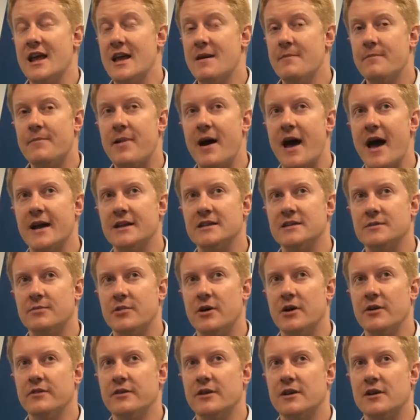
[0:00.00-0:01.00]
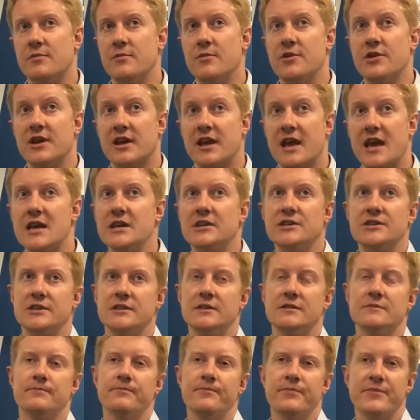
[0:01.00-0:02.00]
impact upon the
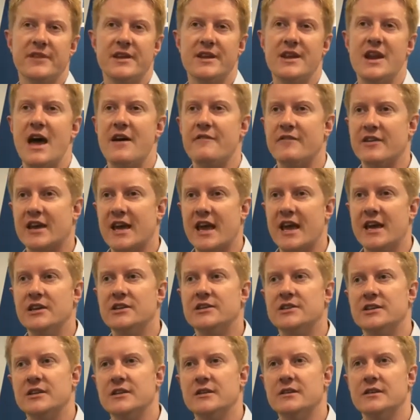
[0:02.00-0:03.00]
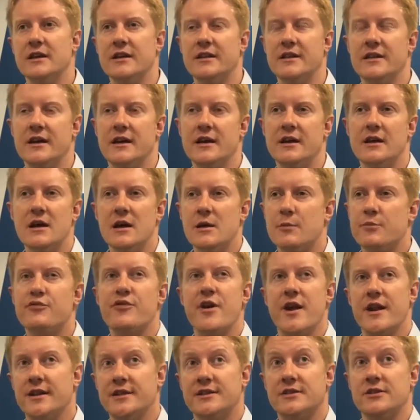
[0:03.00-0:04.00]
communication, the navigation, and the
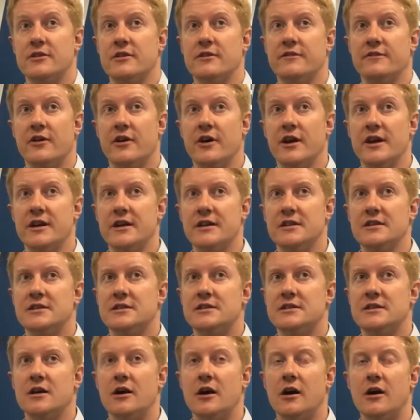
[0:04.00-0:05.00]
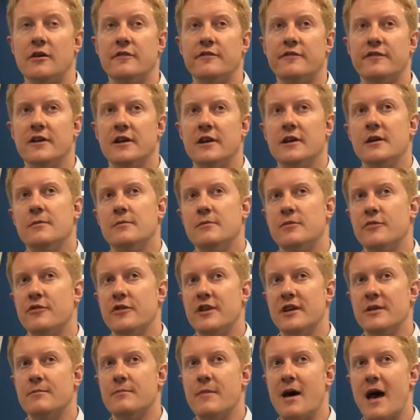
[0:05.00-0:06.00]
predator avoidance of
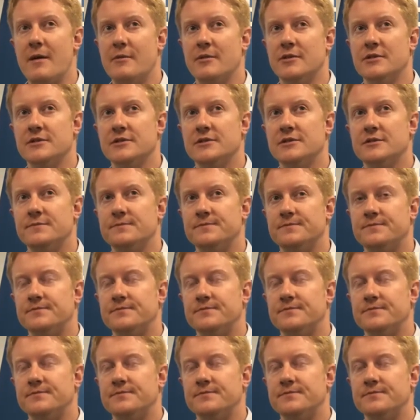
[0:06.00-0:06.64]
marine mammals.